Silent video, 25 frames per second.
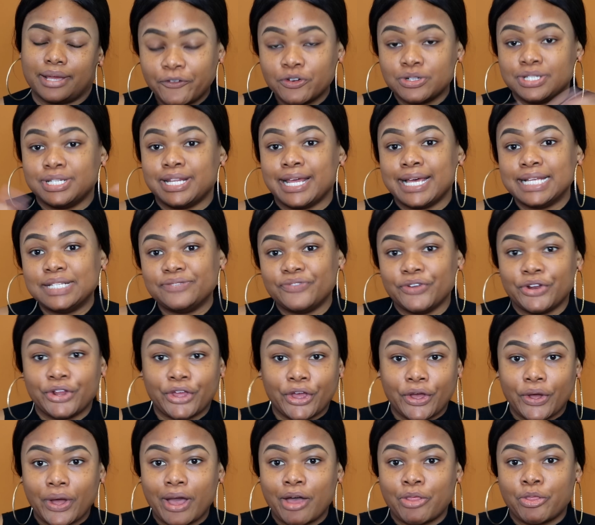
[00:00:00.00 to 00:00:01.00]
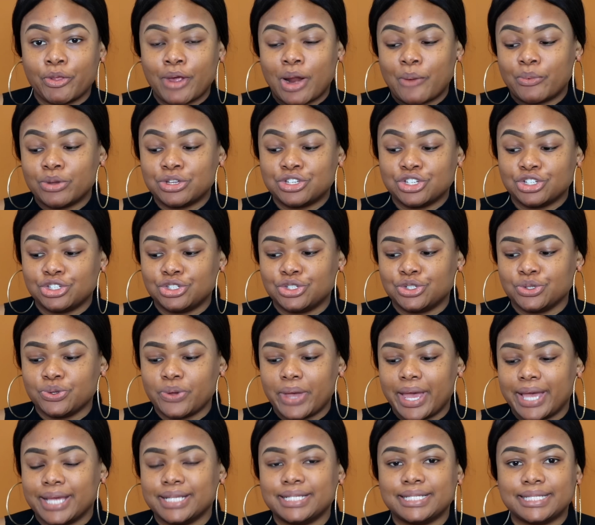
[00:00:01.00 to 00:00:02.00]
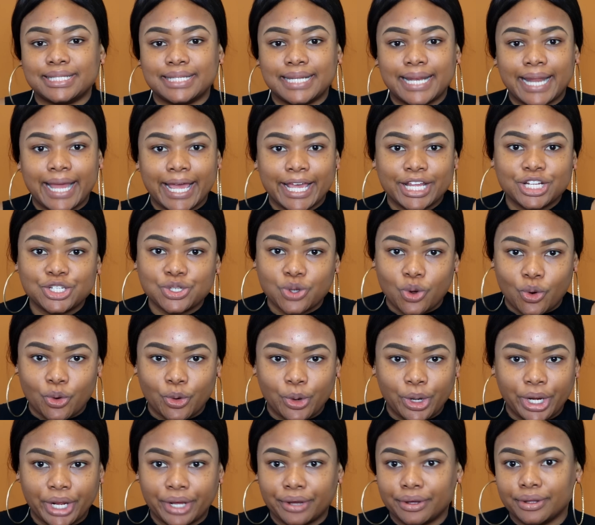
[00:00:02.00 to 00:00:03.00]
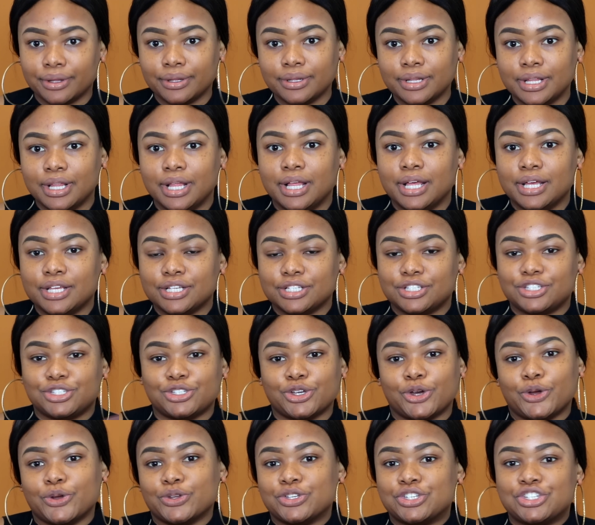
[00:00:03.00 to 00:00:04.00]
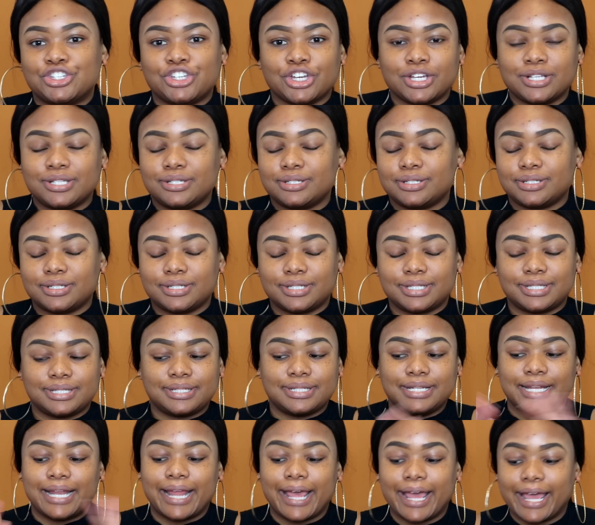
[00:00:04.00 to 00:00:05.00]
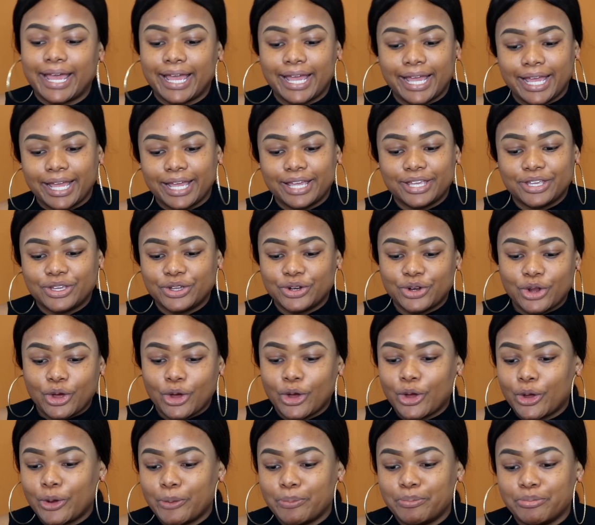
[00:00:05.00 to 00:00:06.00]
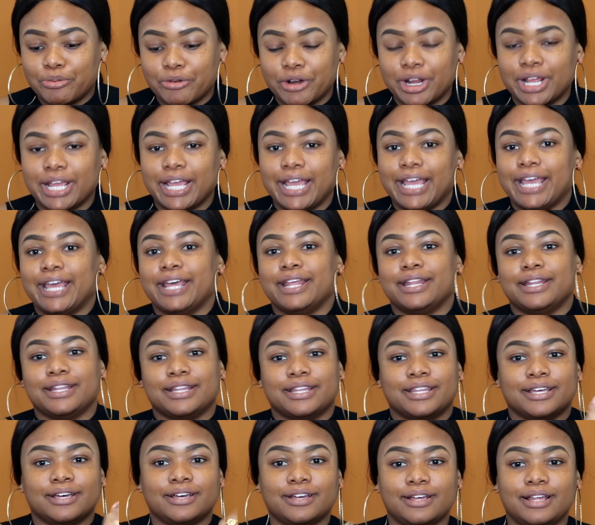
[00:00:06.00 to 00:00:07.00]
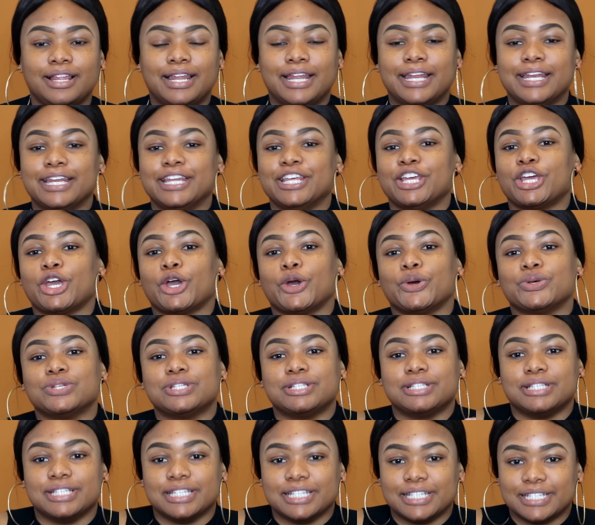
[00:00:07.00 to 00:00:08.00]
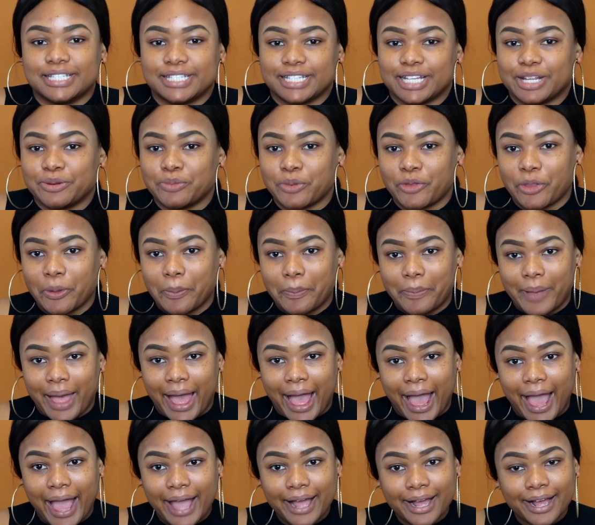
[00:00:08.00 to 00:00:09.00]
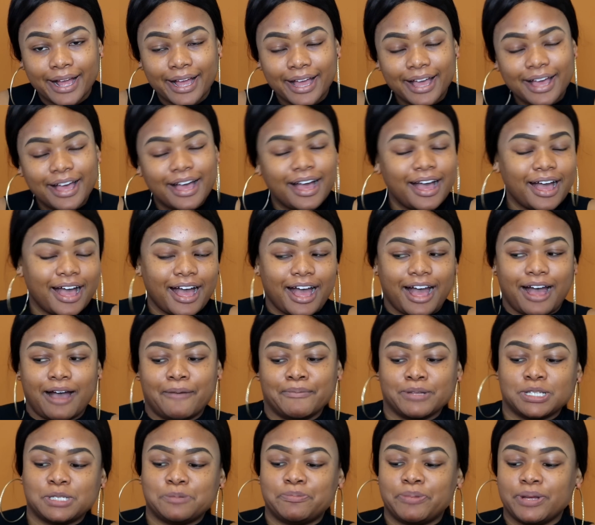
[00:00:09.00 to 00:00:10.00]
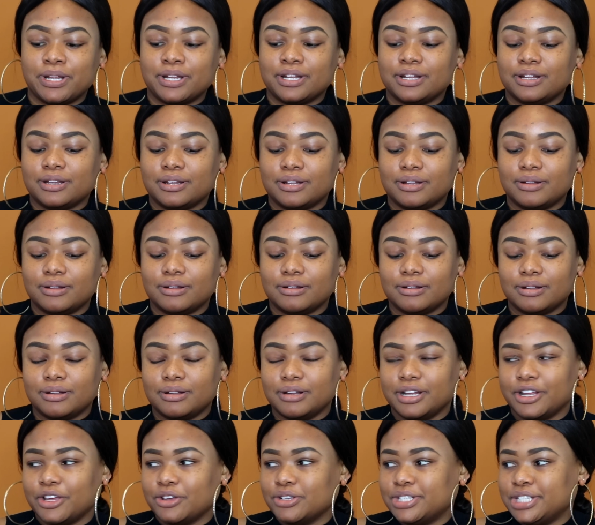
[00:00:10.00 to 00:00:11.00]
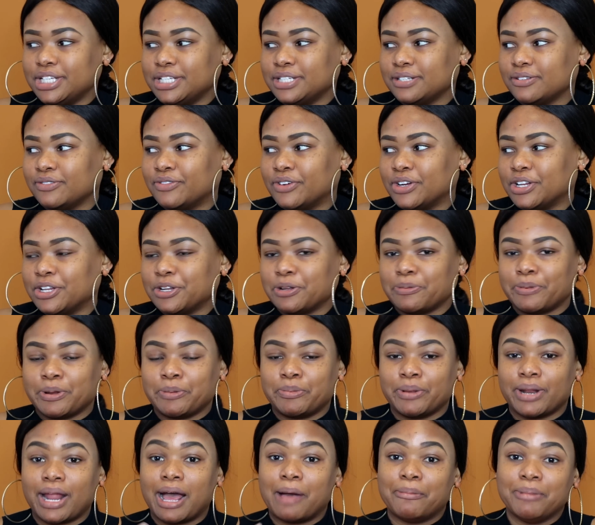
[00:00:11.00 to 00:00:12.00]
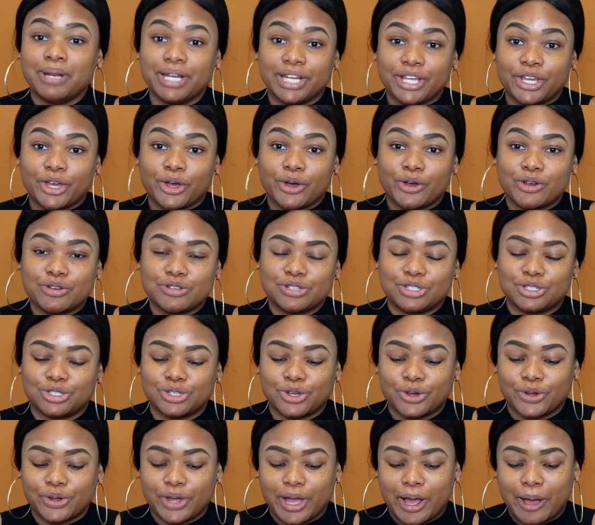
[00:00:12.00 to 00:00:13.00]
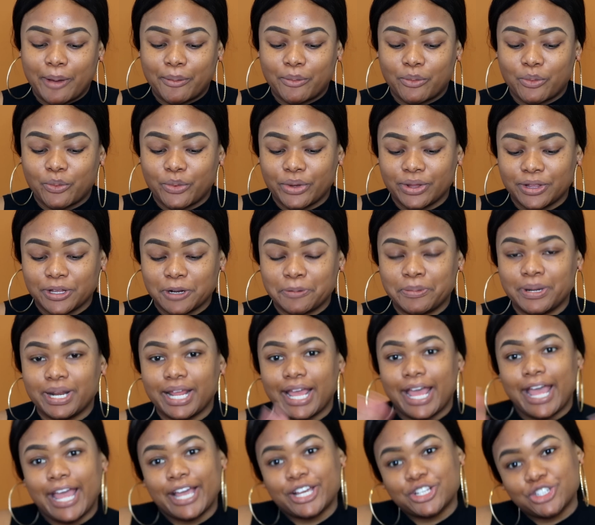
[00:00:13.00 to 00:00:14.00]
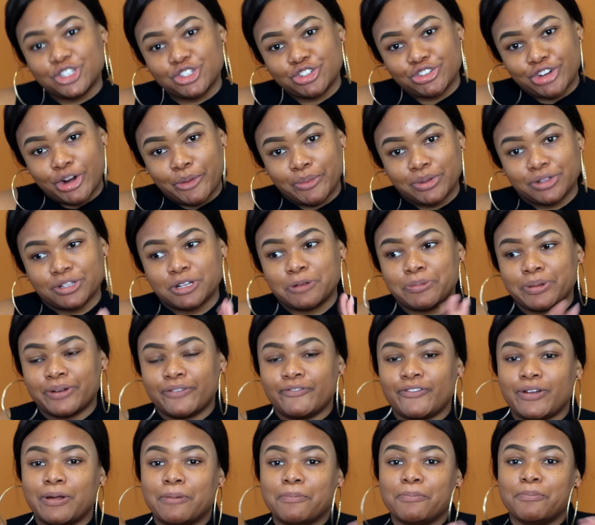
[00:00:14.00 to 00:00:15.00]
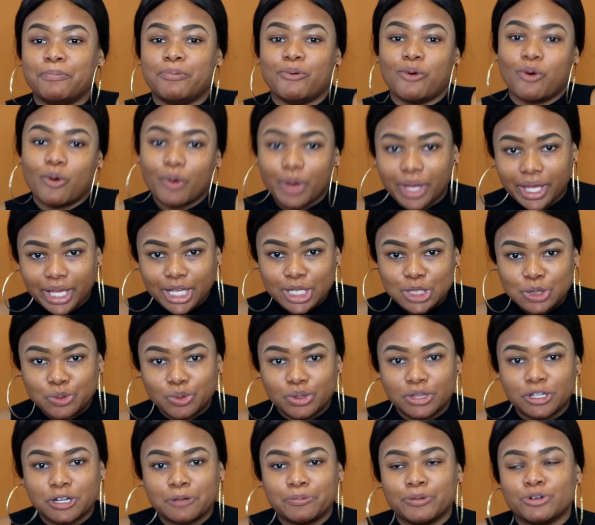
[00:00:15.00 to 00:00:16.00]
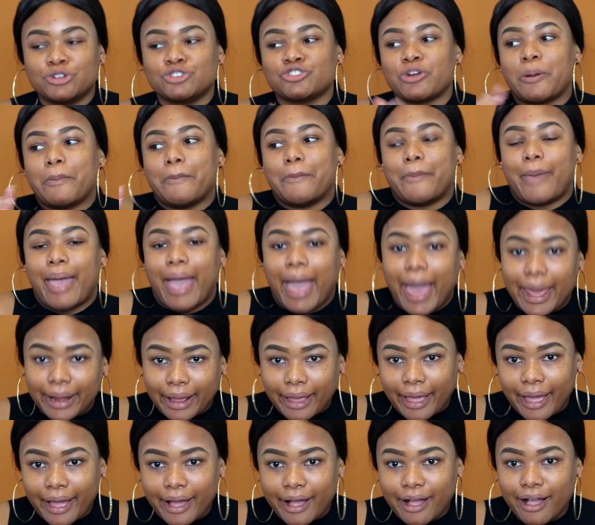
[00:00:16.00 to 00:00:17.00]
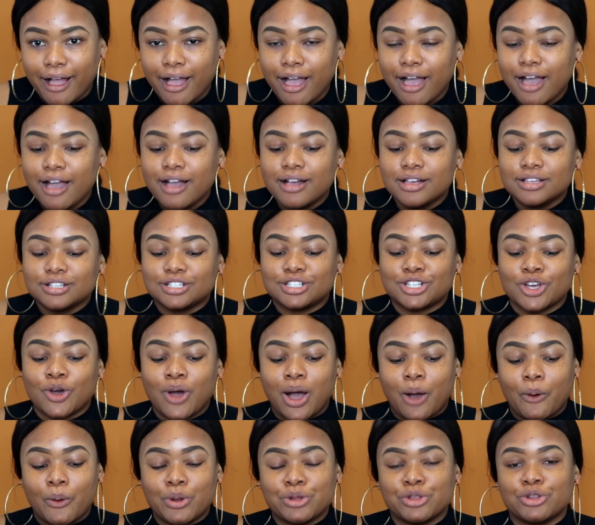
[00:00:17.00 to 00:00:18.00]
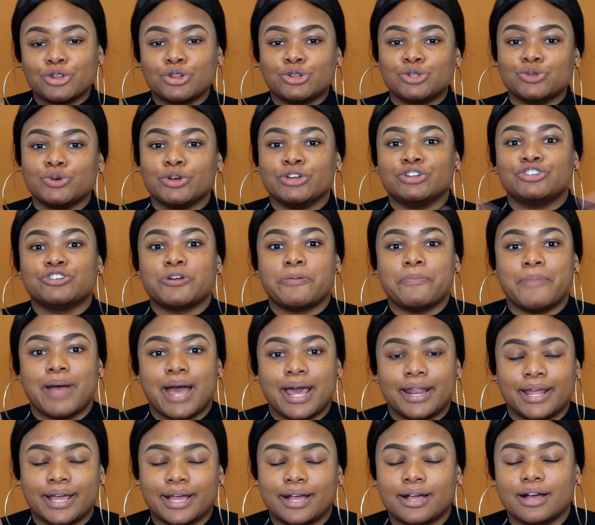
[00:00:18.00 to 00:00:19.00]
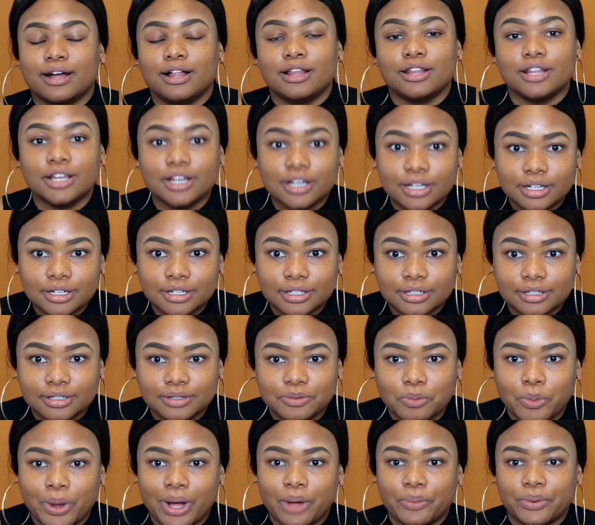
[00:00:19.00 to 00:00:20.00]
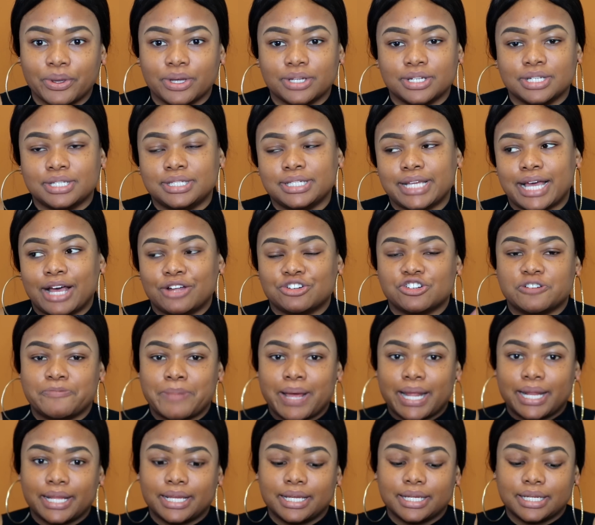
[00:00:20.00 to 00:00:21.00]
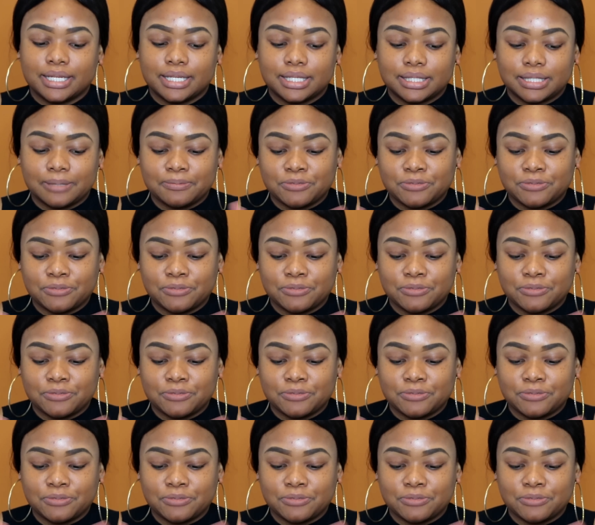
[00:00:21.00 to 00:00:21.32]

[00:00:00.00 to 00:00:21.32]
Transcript: For today's video, I thought I would just do a SLAY-TORIAL. So just slay, you know, bring in the Leo season with a bang. It's been Leo season for a little bit, but I'm a Leo, so we're a little bit extra, we're a little bit flamboyant, we're a little bit dramatic. So I wanted to do a dramatic look. Well, we're gonna see how dramatic it is.